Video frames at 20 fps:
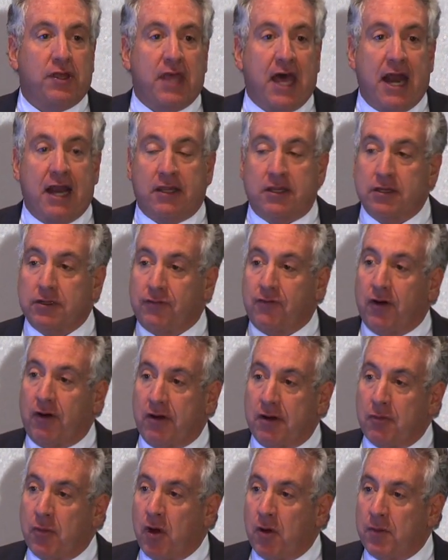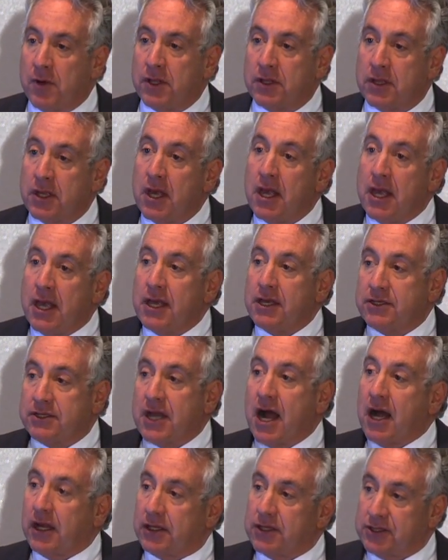that at this very moment is
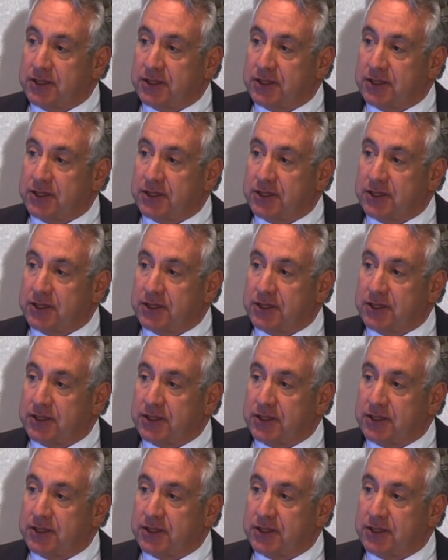Dr.